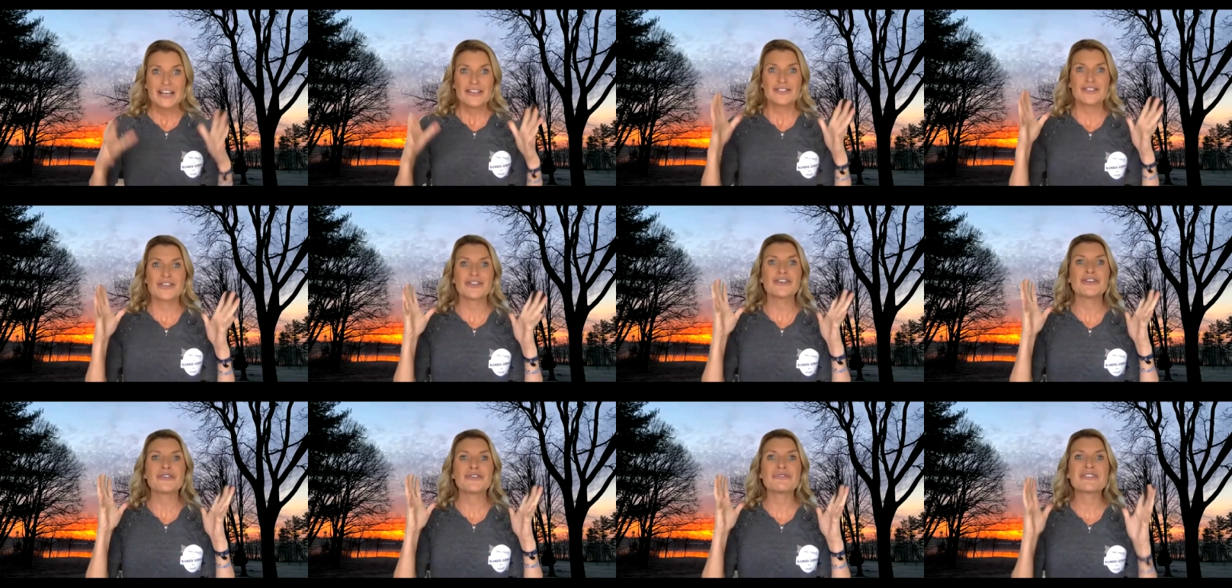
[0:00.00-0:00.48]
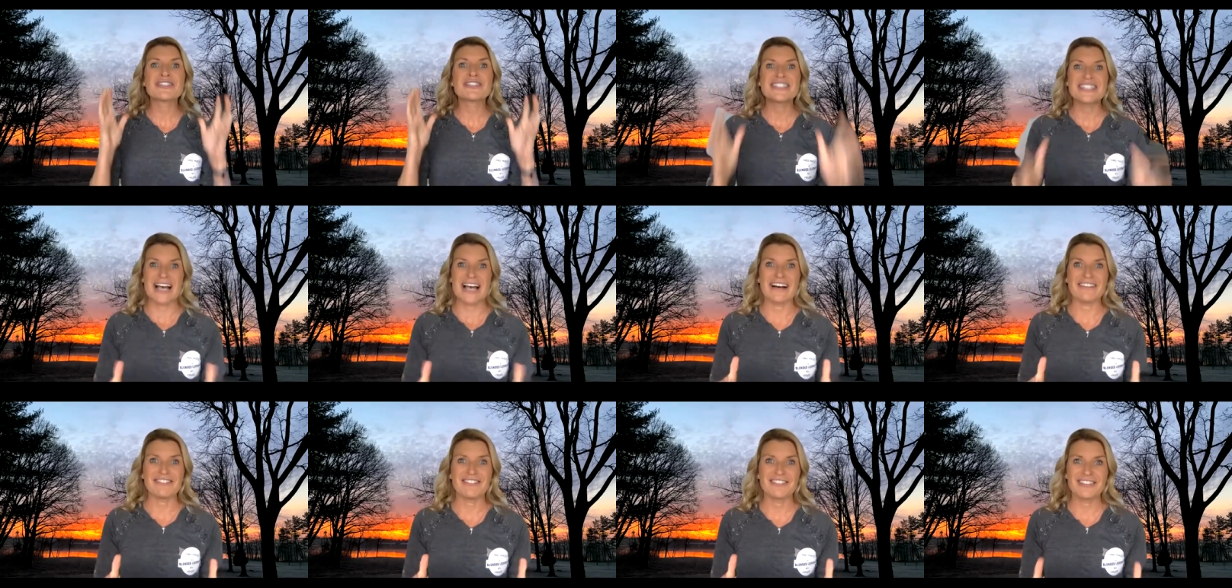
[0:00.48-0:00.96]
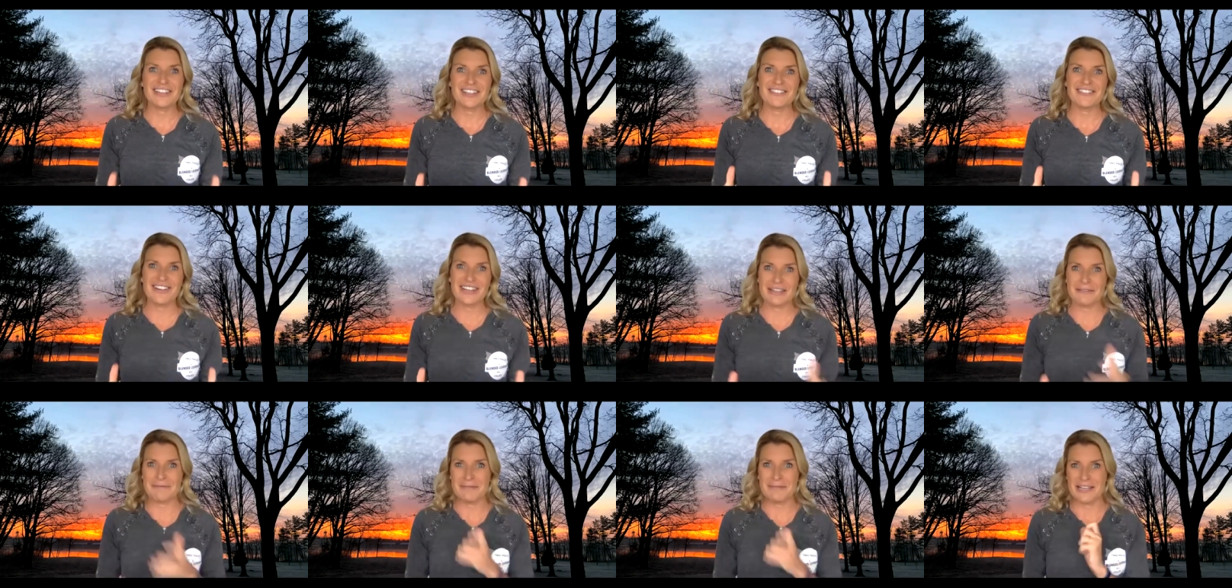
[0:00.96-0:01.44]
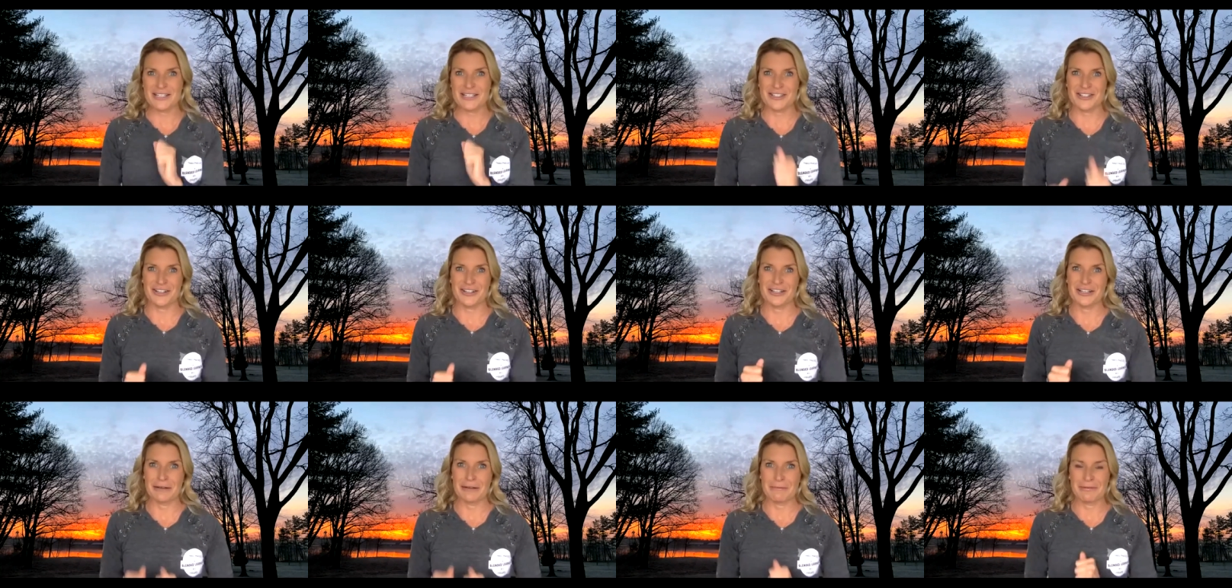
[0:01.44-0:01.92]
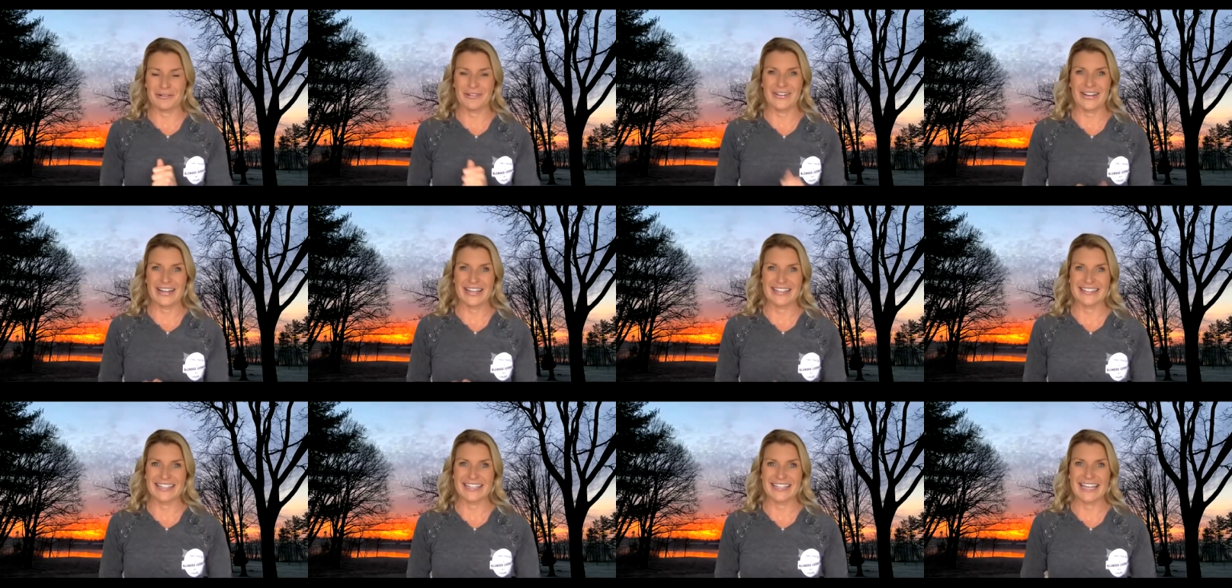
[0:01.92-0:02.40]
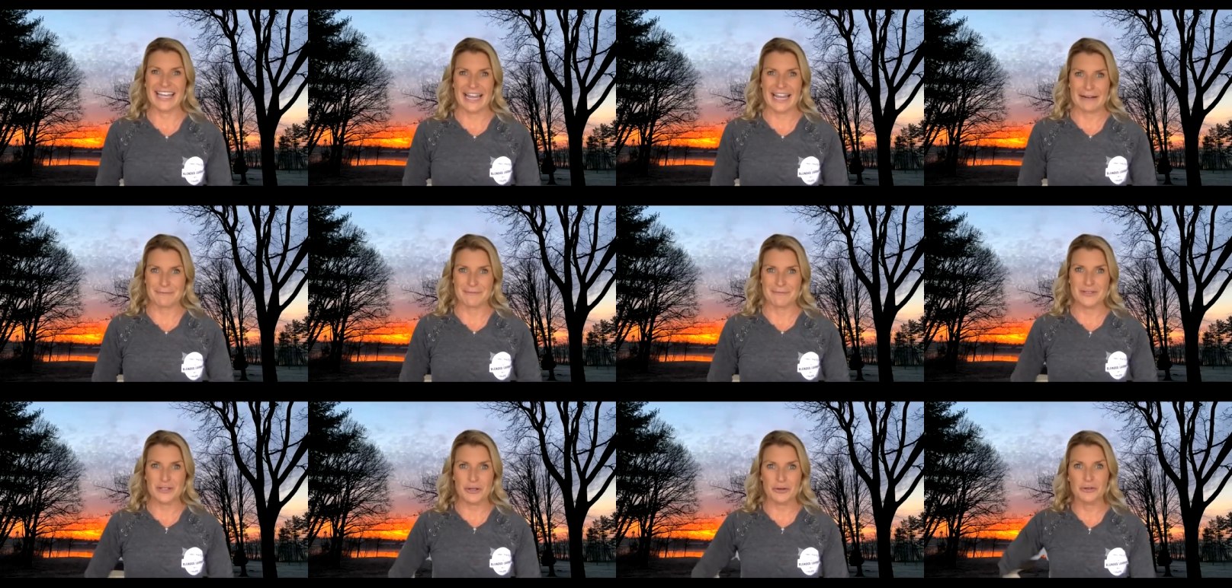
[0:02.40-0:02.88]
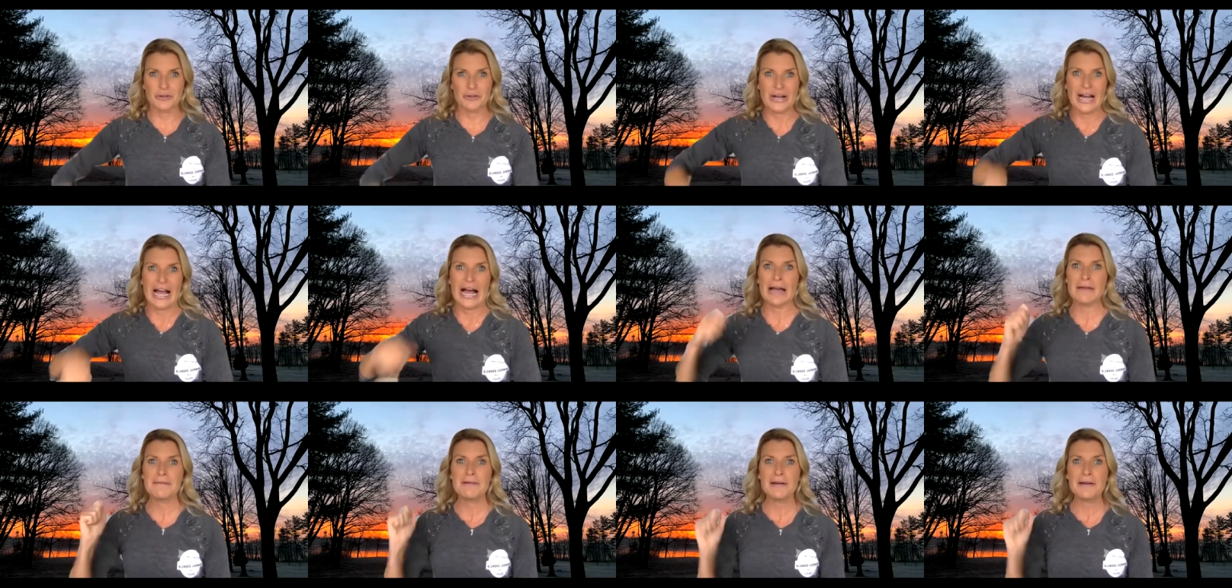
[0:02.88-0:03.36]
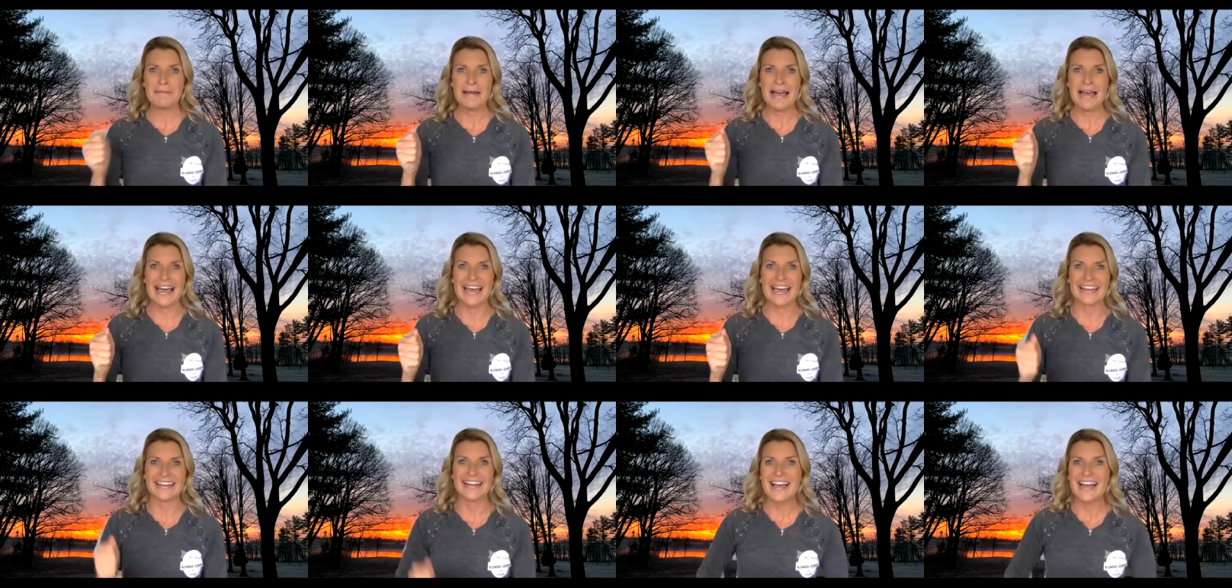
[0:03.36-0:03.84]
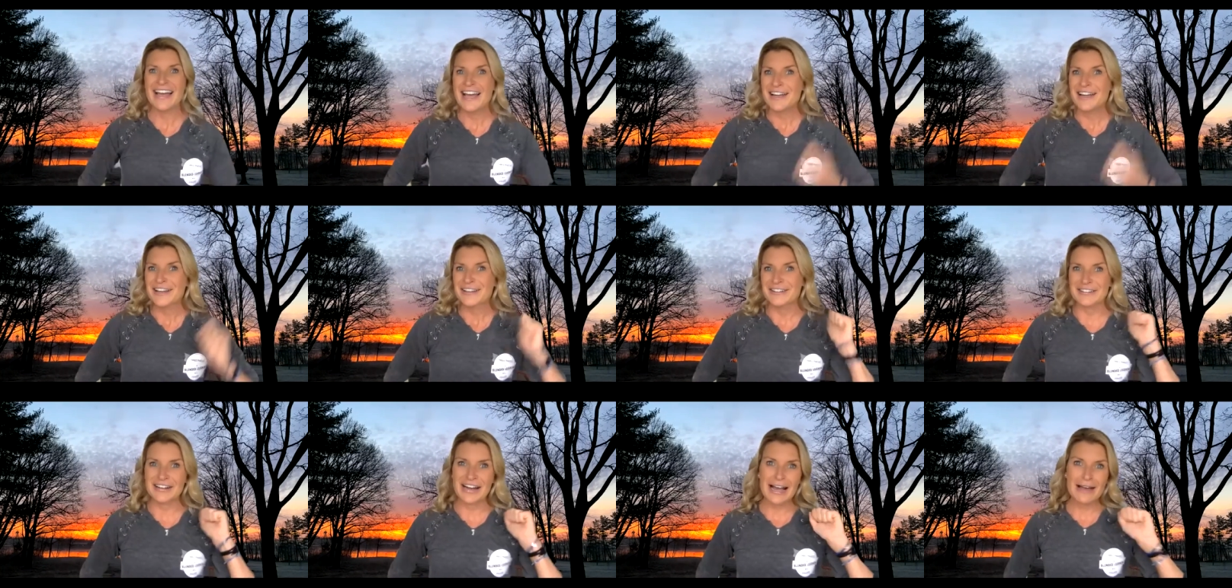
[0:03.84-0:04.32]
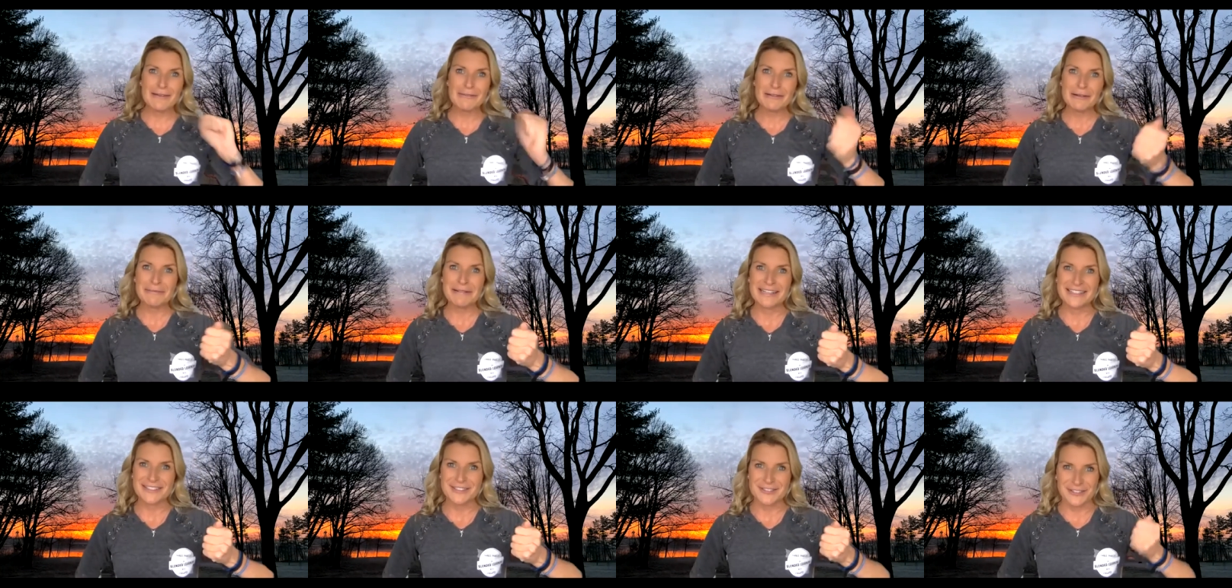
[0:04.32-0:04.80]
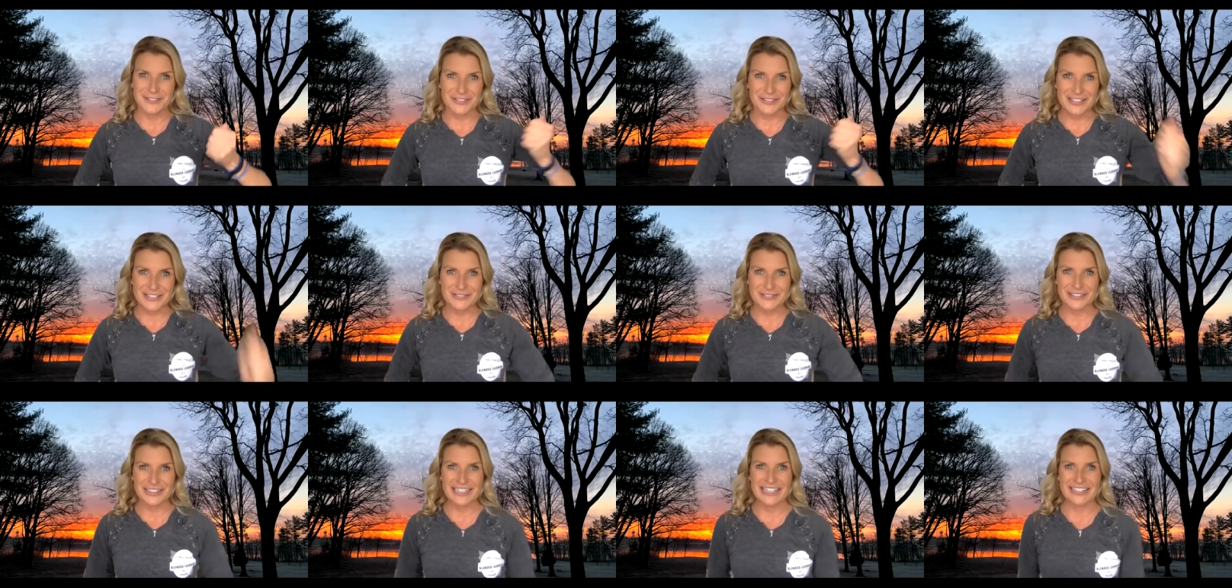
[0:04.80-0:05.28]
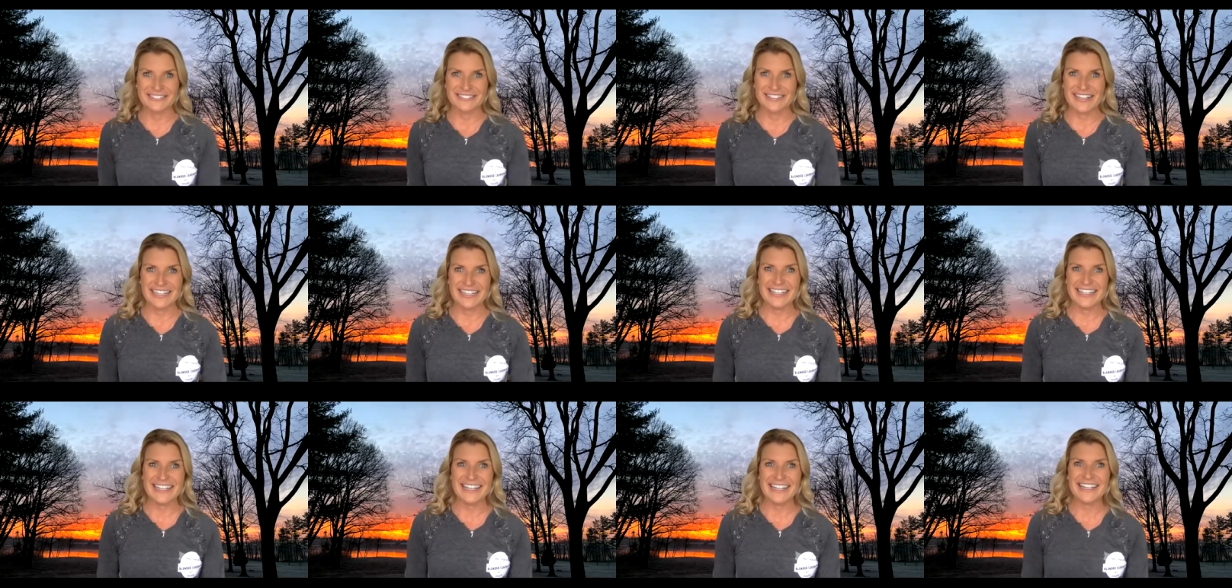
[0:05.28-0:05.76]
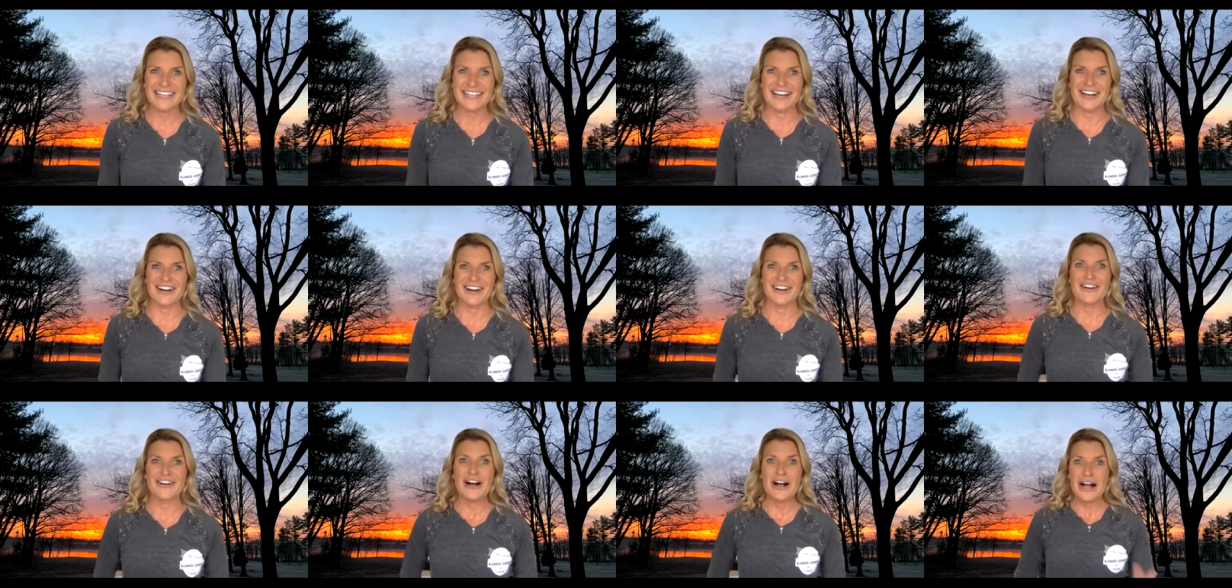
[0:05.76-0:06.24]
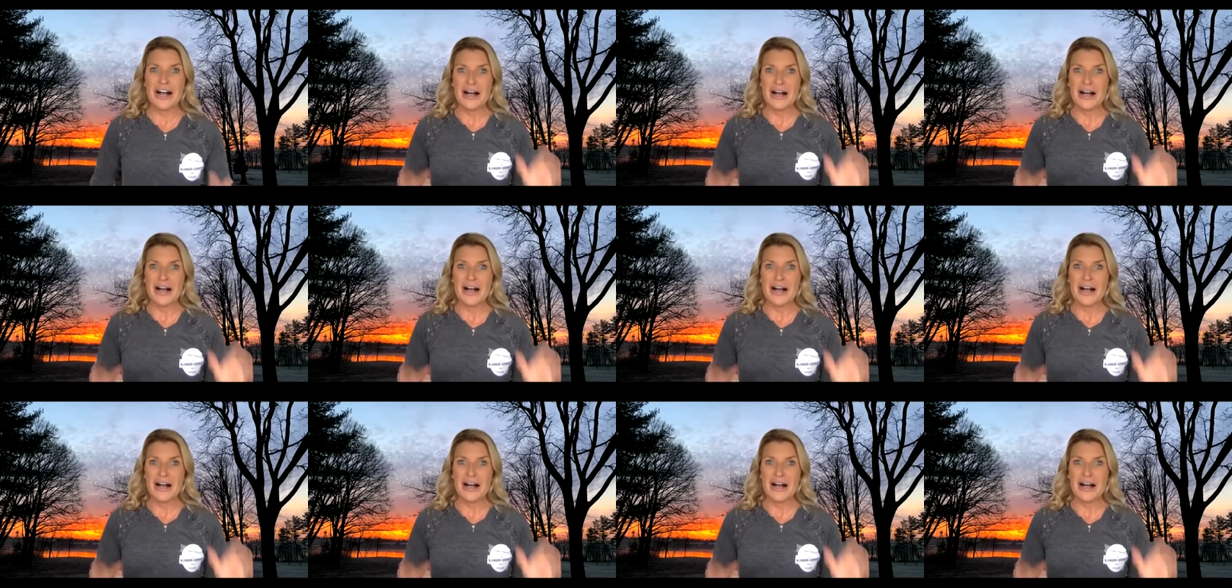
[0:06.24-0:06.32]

So you definitely want to make sure you're playing the game. So grab your pen, grab your pencil, because we're getting ready to go.